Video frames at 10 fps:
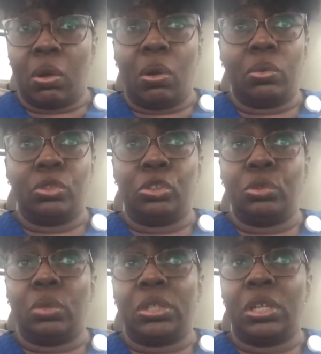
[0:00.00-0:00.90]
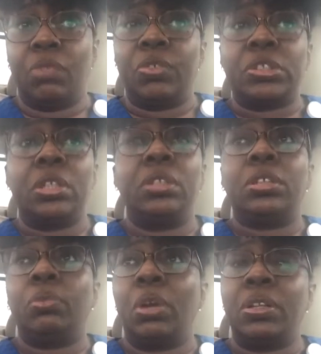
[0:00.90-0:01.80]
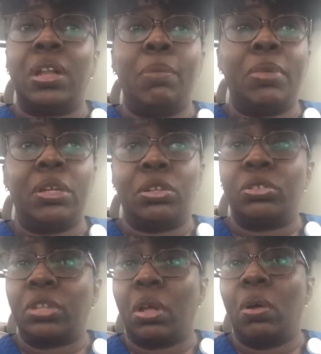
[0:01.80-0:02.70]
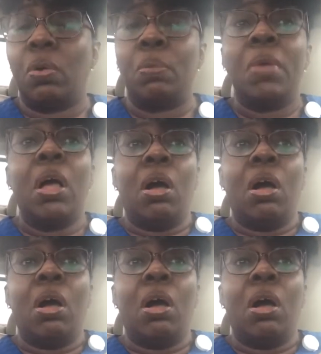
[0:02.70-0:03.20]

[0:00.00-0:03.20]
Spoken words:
go on to another facility, whether that be a nursing home